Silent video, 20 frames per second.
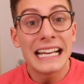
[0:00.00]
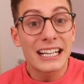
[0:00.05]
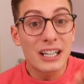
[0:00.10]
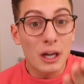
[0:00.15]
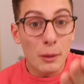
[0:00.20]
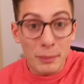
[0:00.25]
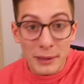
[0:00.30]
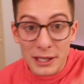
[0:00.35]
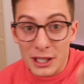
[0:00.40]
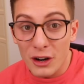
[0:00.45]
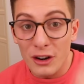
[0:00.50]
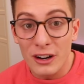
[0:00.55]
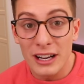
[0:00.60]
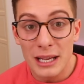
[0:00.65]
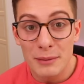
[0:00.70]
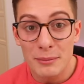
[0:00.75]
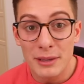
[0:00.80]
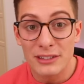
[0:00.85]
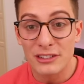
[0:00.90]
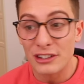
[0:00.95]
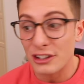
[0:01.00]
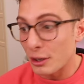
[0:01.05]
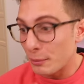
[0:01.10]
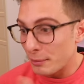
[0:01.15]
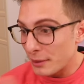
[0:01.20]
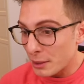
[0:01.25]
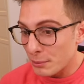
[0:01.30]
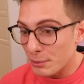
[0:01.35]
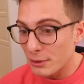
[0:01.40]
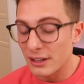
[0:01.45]
it could be your image, it could
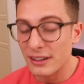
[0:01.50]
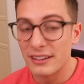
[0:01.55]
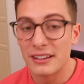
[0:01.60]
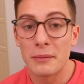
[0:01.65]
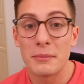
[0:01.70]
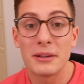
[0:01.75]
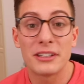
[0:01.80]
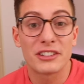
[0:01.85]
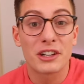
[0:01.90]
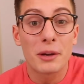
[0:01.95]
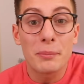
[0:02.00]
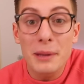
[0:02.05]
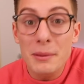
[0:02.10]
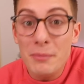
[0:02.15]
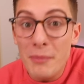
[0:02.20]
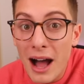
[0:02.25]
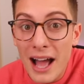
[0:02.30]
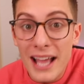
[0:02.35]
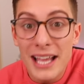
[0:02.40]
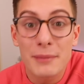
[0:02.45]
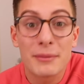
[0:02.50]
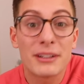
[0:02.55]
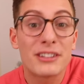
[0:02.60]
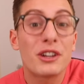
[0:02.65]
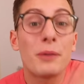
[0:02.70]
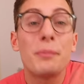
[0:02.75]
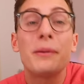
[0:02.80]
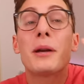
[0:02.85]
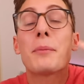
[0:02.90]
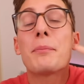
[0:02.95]
be your brother's image, it could be my image, it
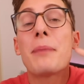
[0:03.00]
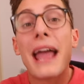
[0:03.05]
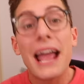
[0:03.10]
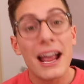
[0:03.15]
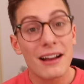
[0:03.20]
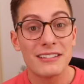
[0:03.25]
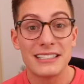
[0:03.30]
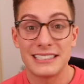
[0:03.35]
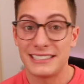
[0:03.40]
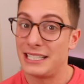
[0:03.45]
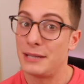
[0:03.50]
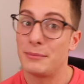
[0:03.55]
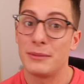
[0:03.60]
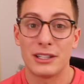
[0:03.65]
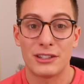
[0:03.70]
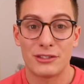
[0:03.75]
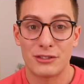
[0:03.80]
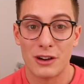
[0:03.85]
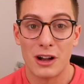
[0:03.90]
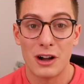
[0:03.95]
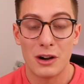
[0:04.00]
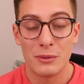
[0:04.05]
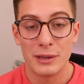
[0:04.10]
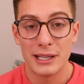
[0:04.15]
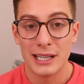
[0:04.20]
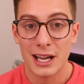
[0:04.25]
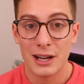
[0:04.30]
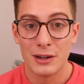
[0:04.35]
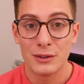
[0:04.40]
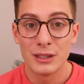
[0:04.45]
could be your parents' image for all
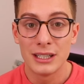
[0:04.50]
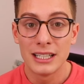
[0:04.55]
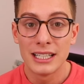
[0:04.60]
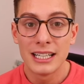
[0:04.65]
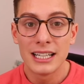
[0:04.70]
we know.